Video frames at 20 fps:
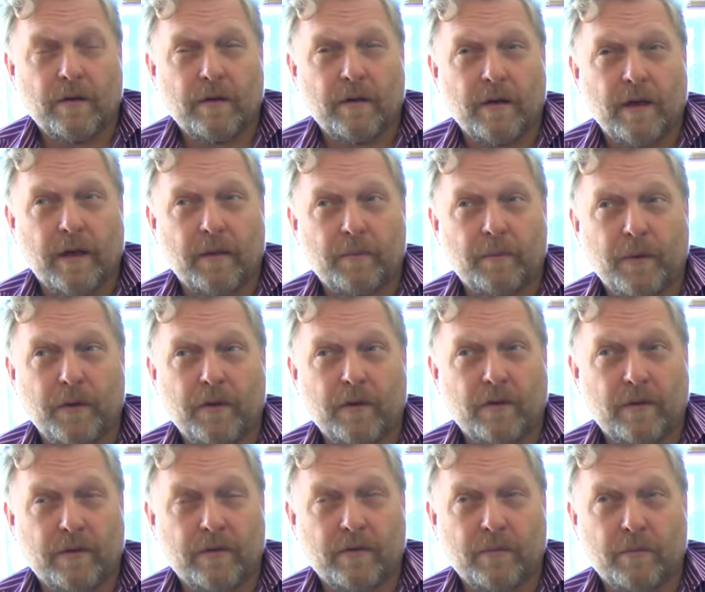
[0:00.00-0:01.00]
at B
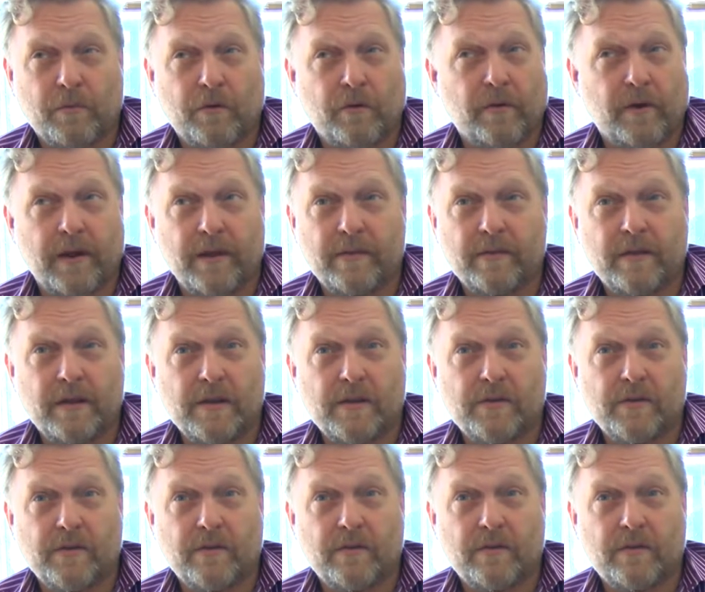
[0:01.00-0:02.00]
U. I had some great
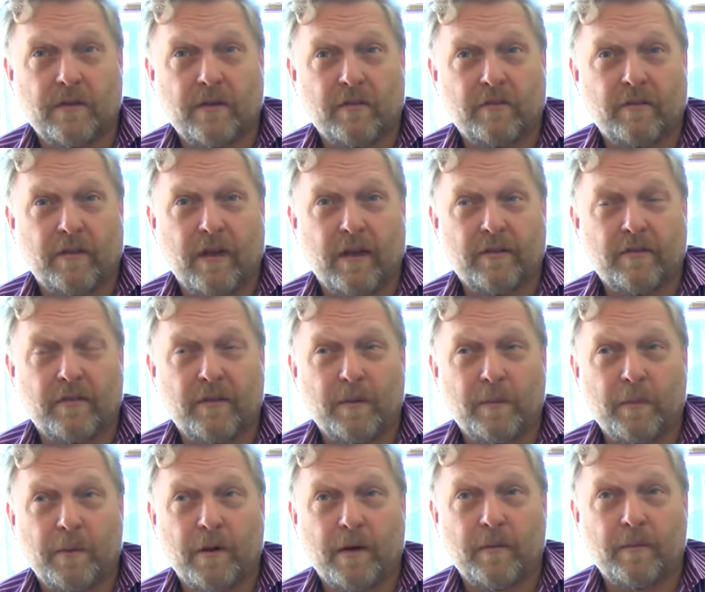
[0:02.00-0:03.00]
teachers in the philosophy
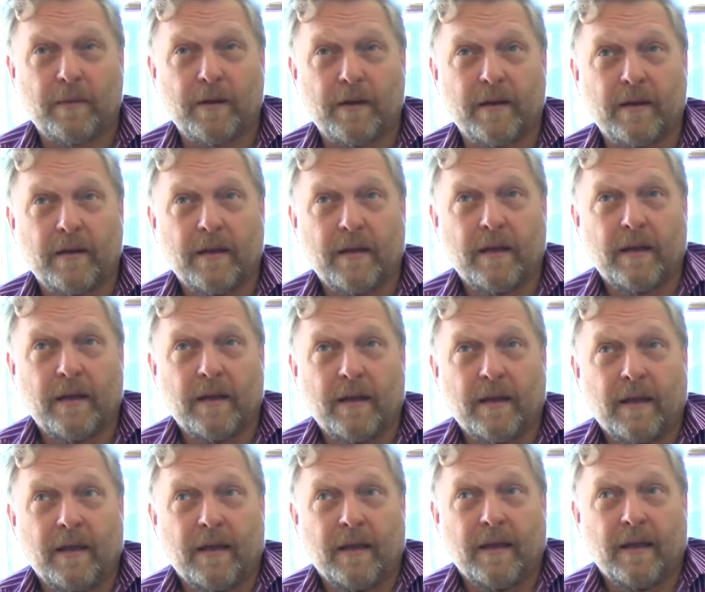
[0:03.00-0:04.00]
department.
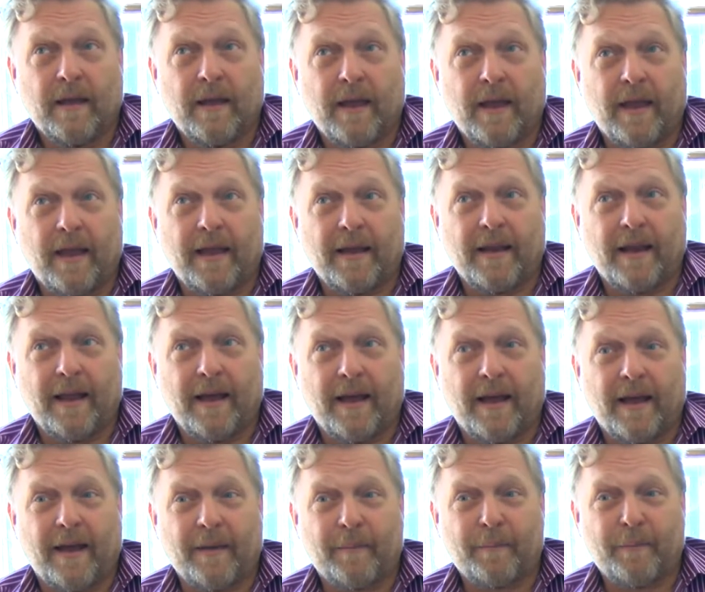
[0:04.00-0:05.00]
And
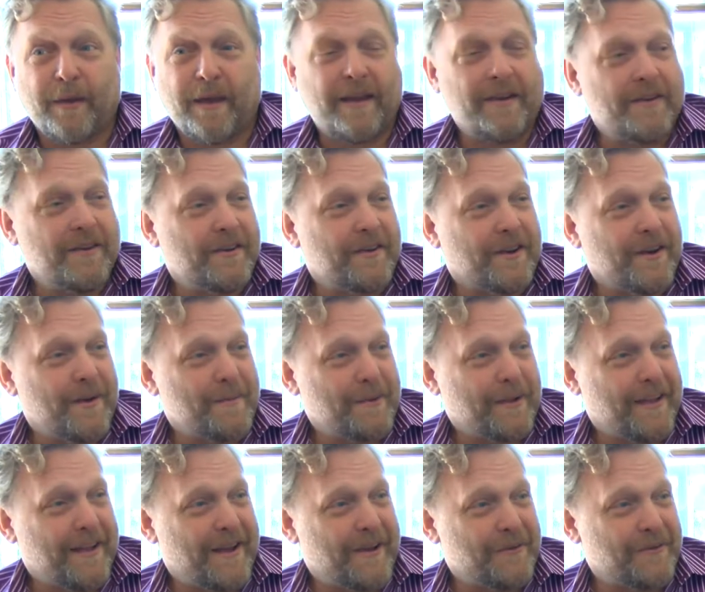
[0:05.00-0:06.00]
I painted a
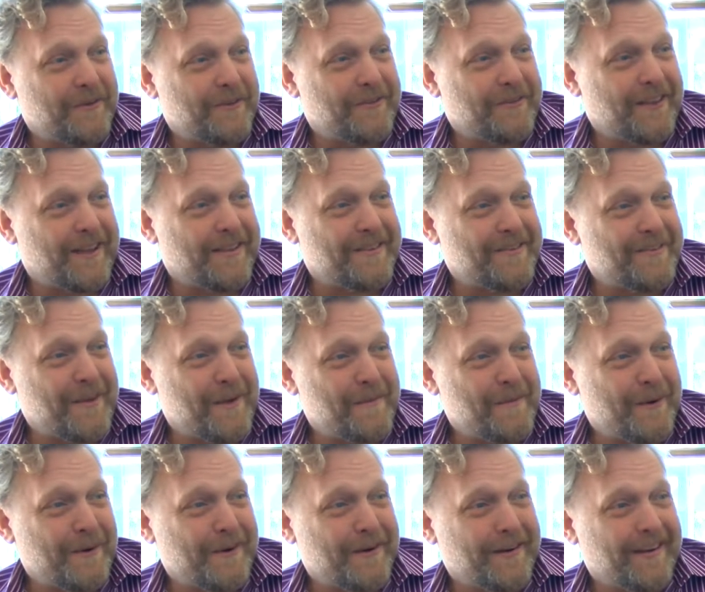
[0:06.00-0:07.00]
couple houses that
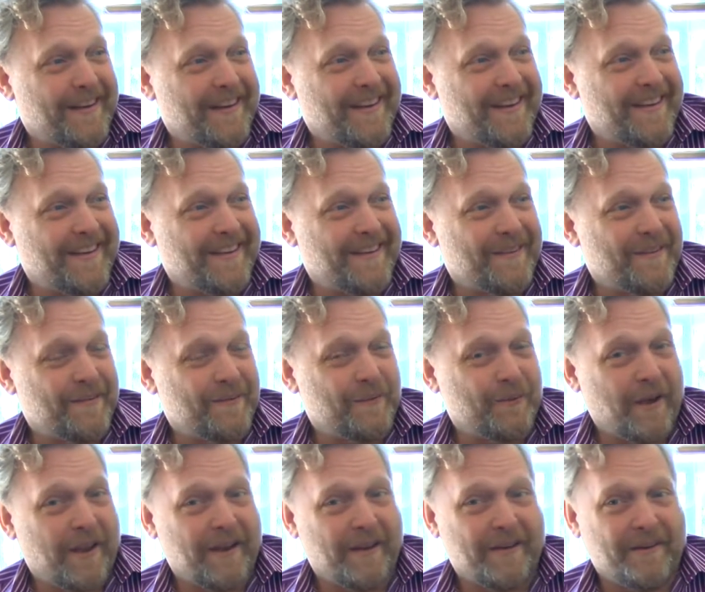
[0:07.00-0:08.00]
summer and
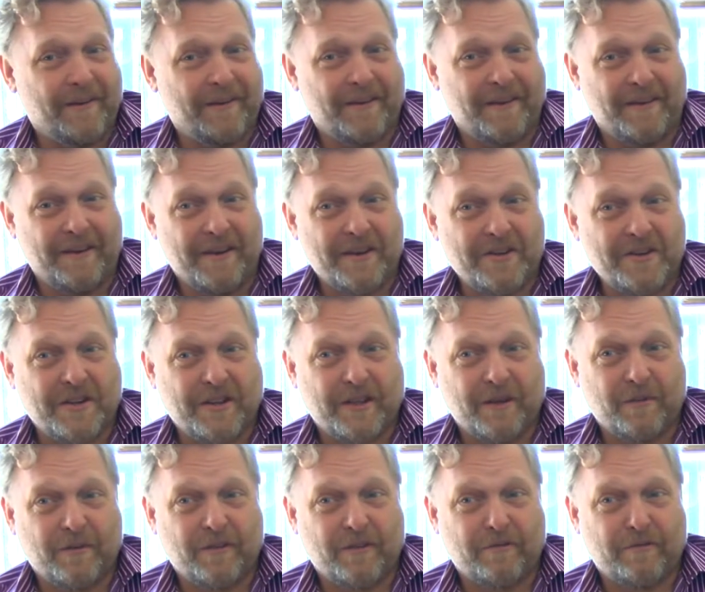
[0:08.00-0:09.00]
went
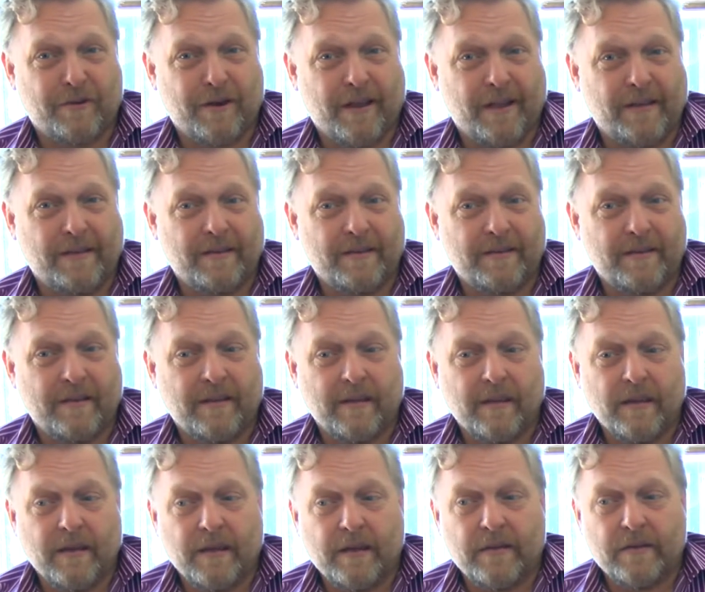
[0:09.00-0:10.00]
initially with a friend
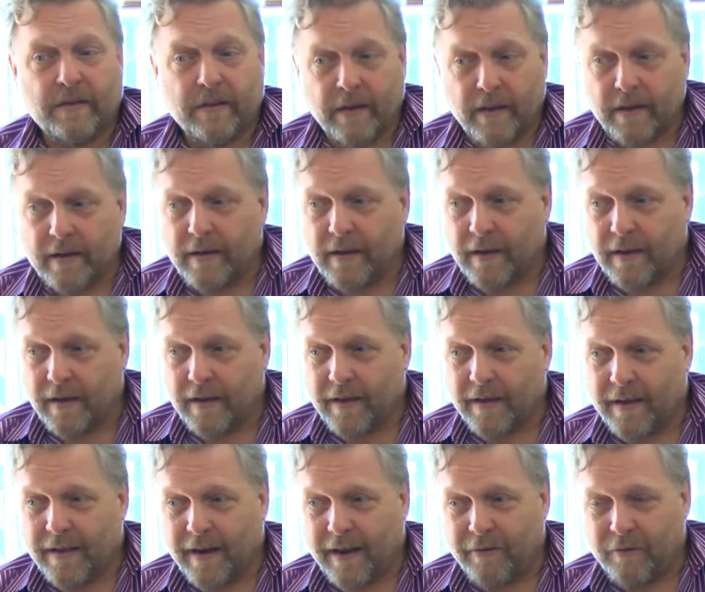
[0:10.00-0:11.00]
to
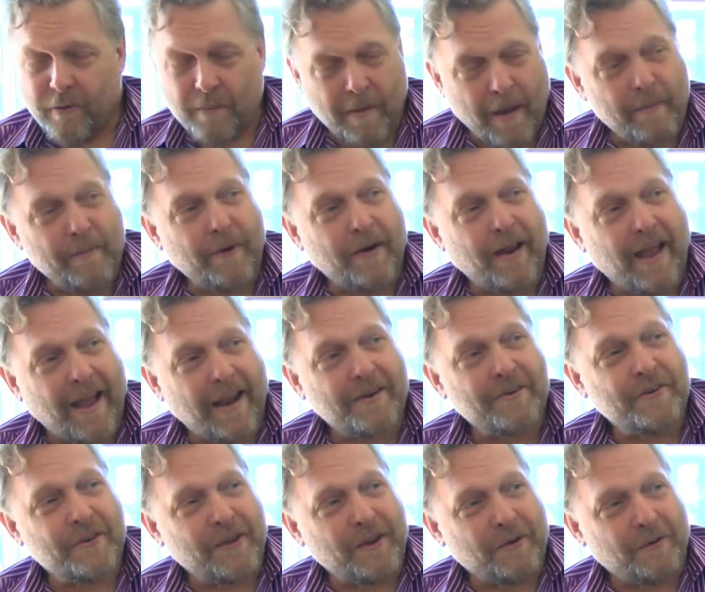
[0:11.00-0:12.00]
India, and I remember
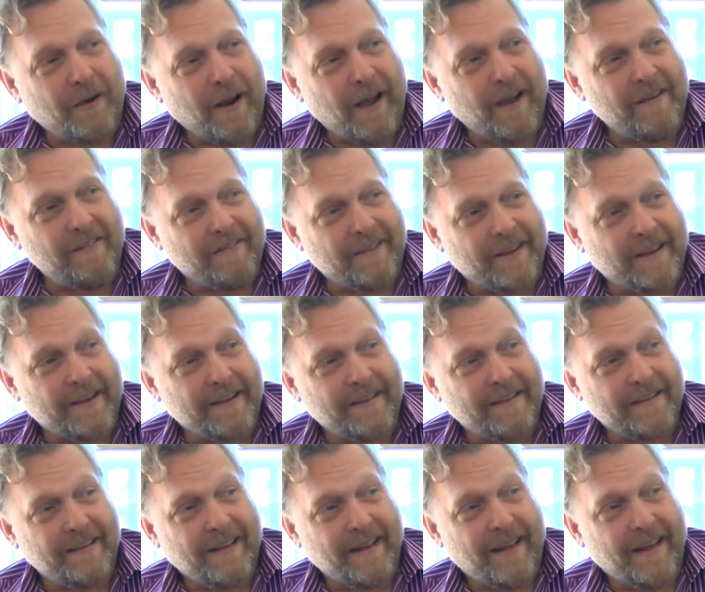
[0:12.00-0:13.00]
actually arriving
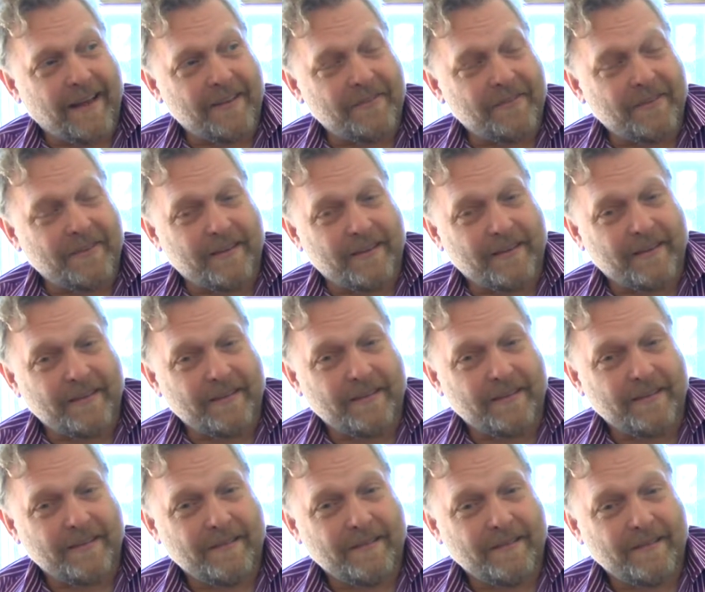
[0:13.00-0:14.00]
at the,
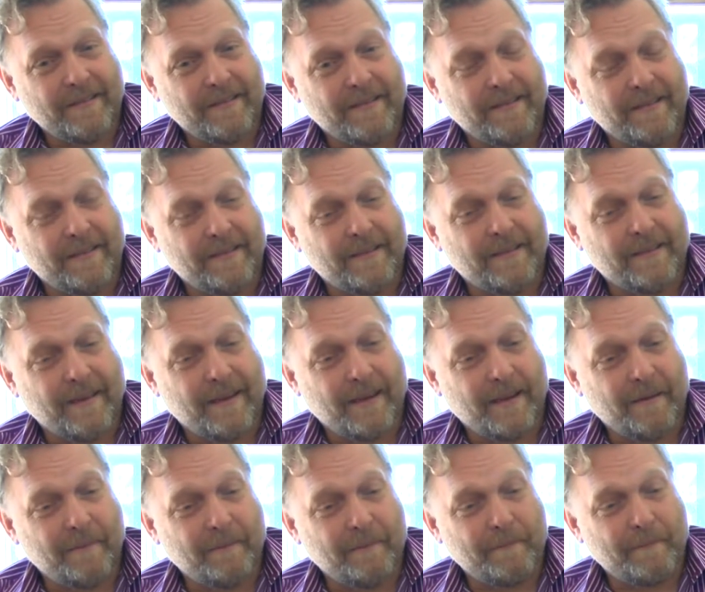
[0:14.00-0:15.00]
the
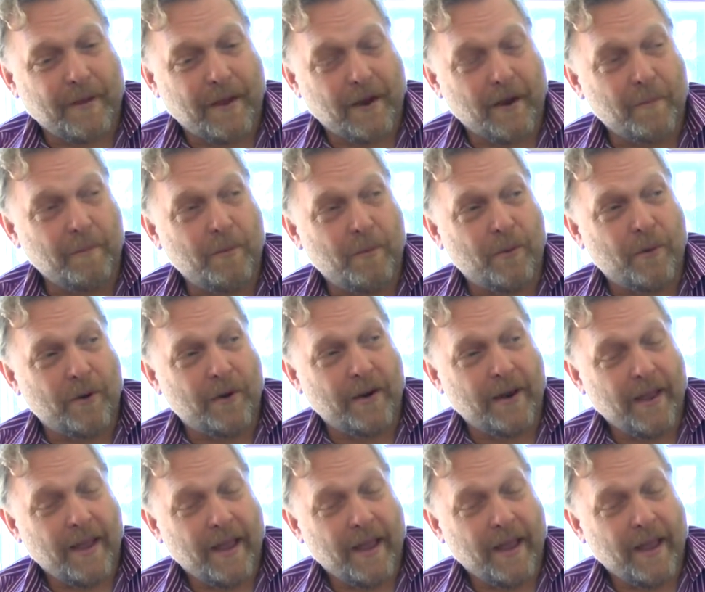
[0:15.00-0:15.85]
um, airport,